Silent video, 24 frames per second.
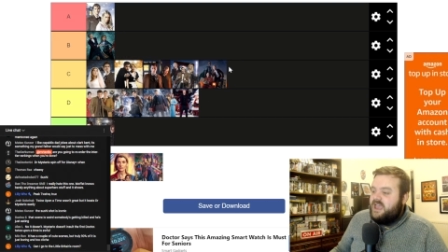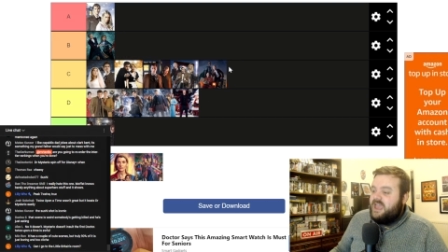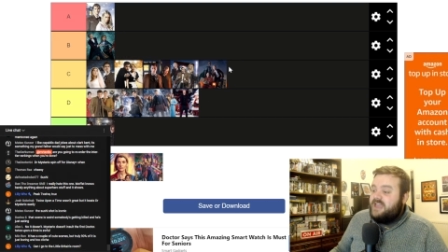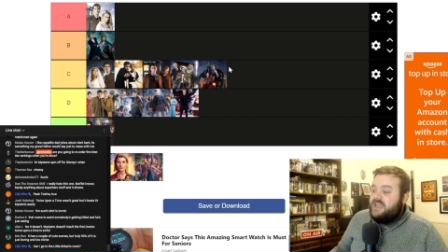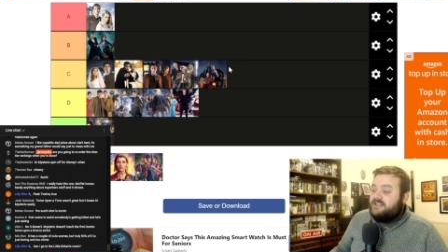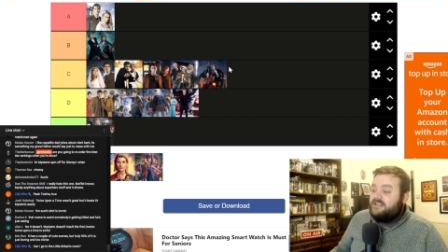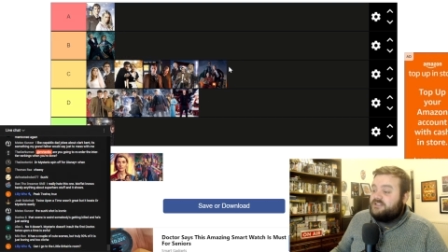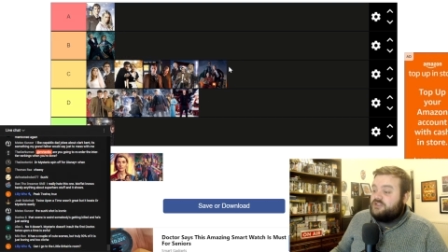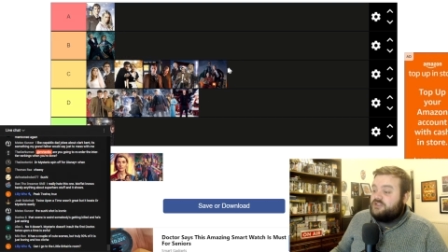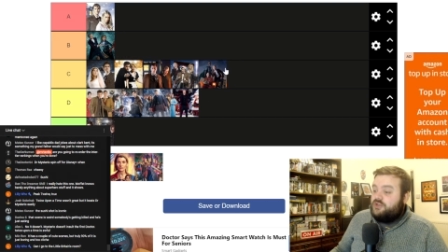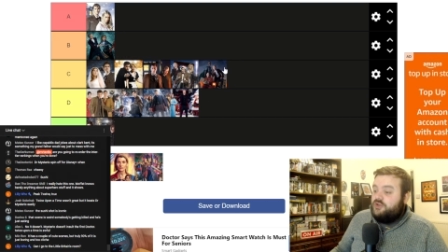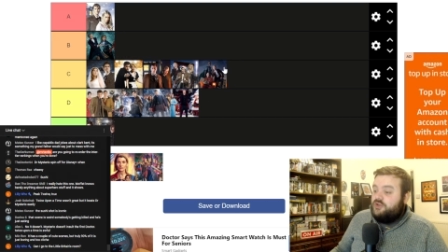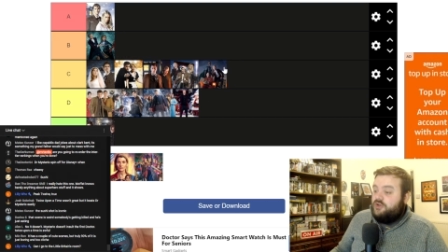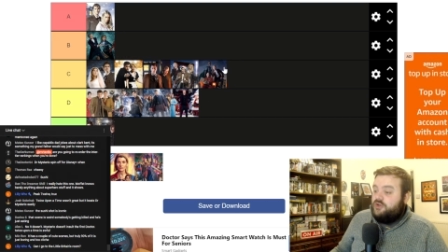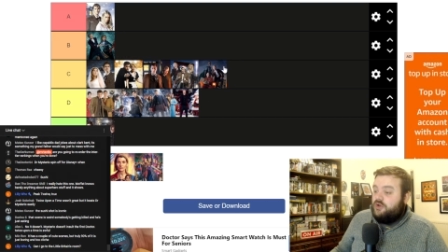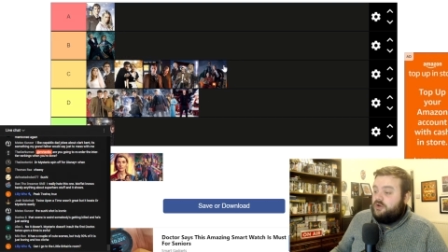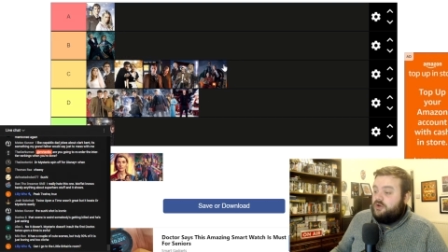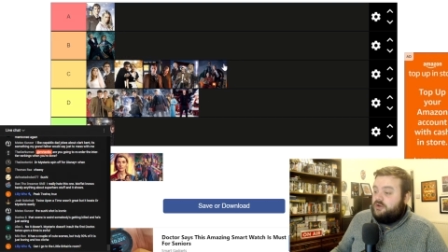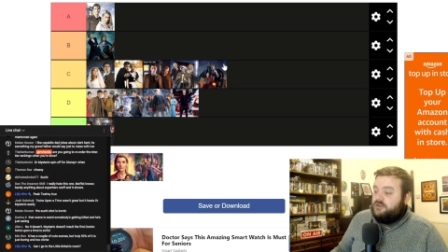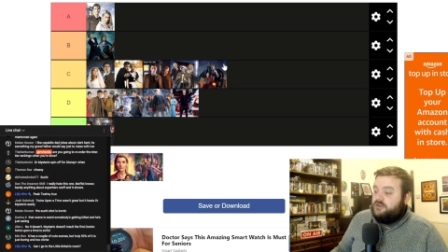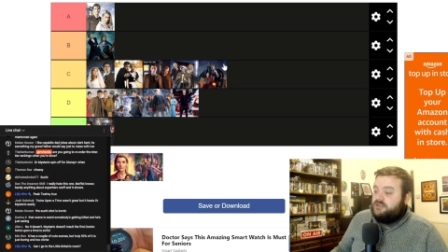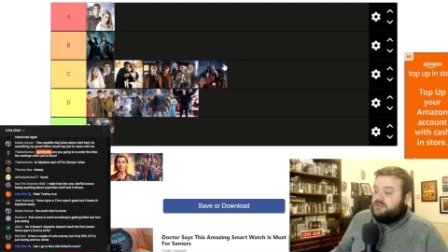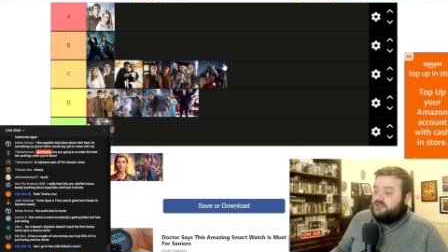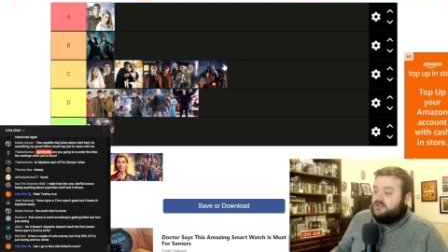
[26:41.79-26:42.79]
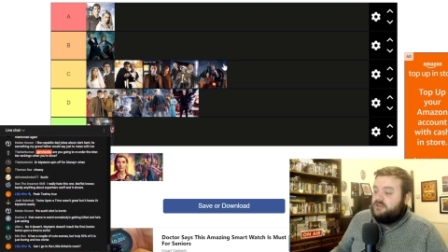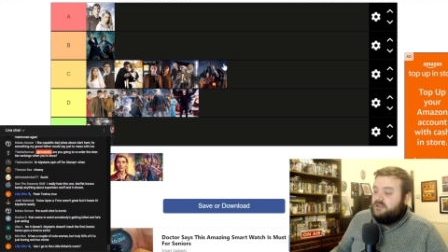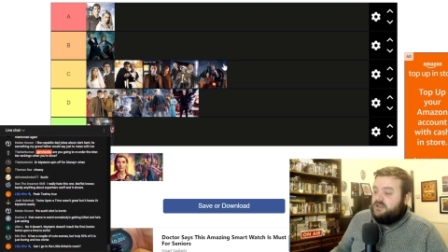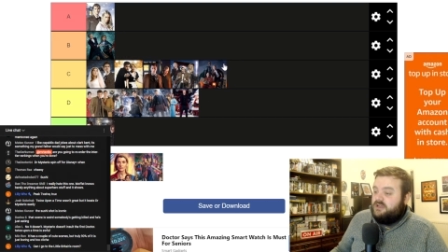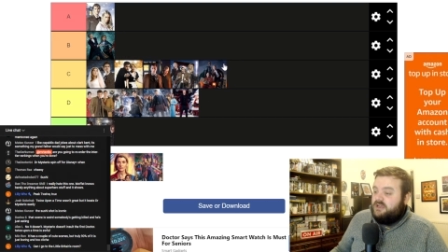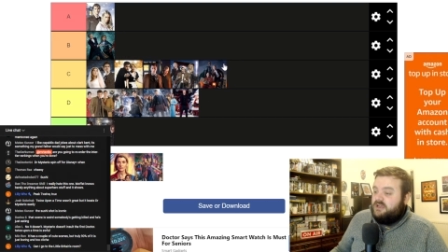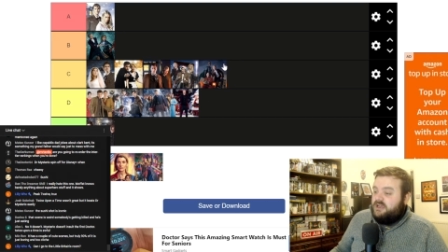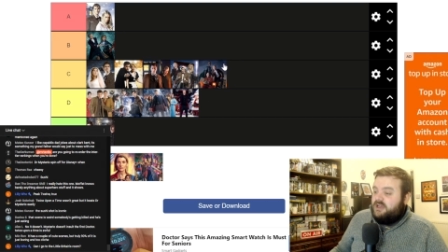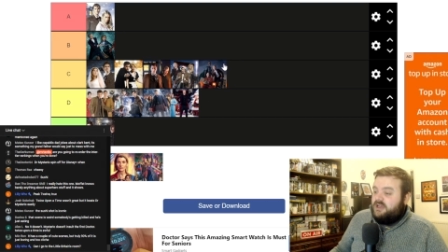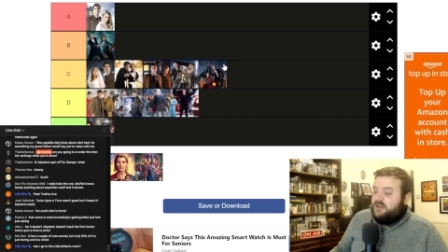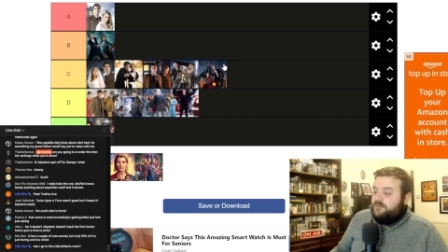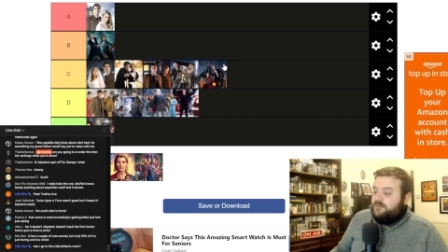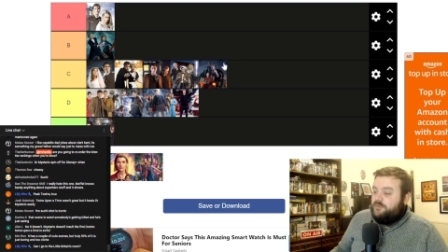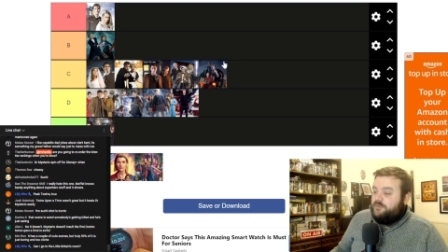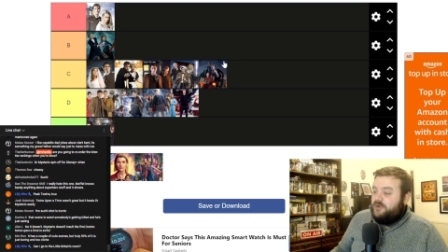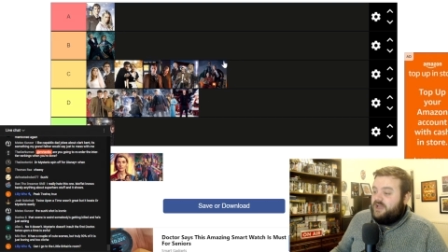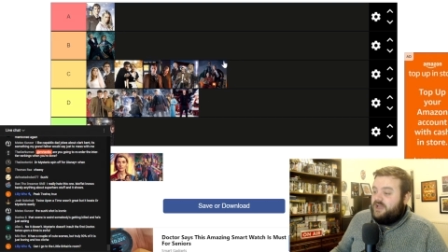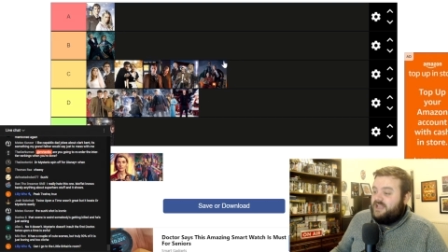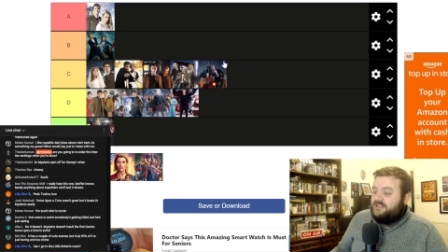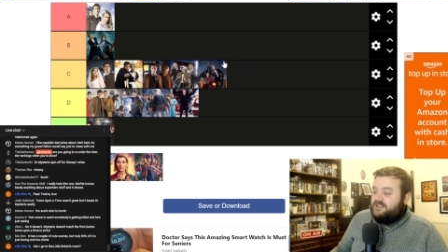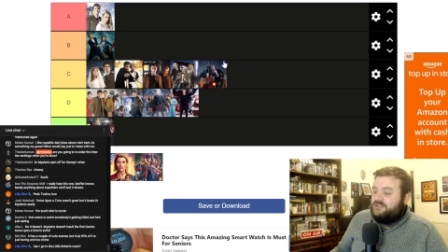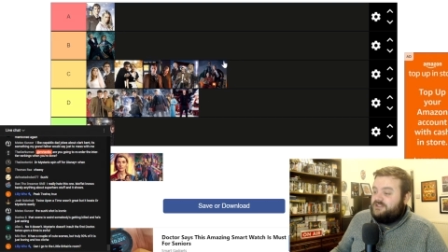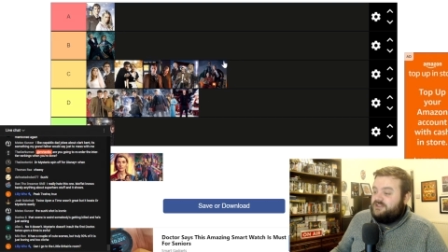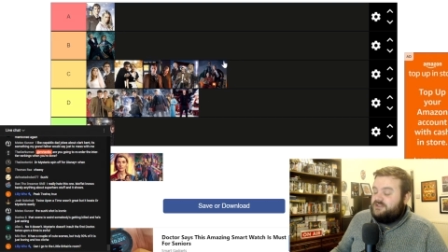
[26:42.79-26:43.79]
It's good,
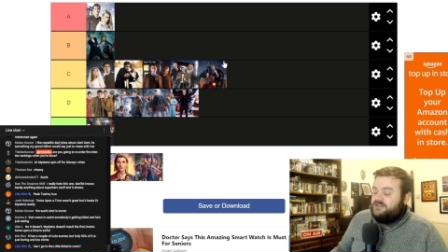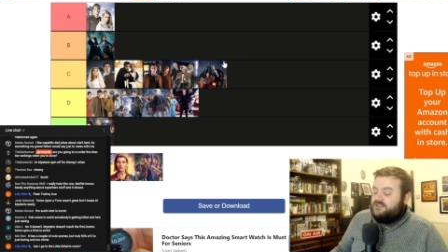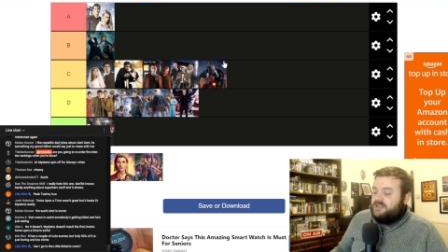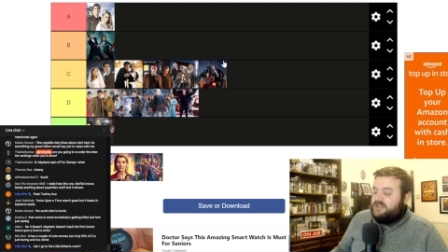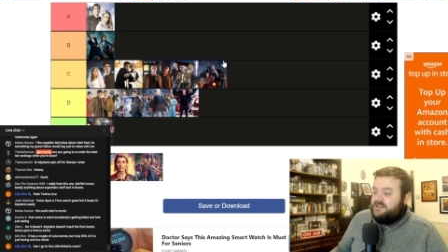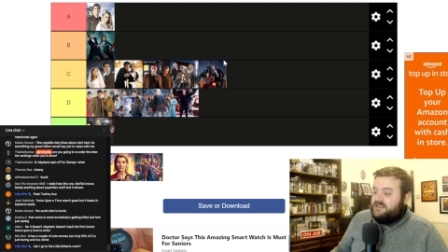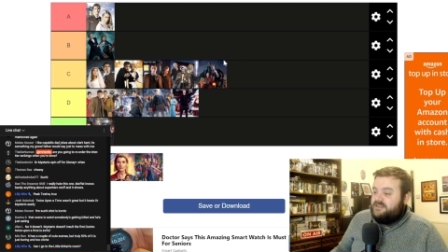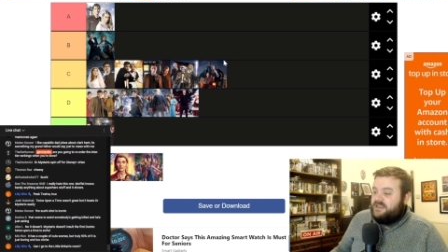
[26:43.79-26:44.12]
but it does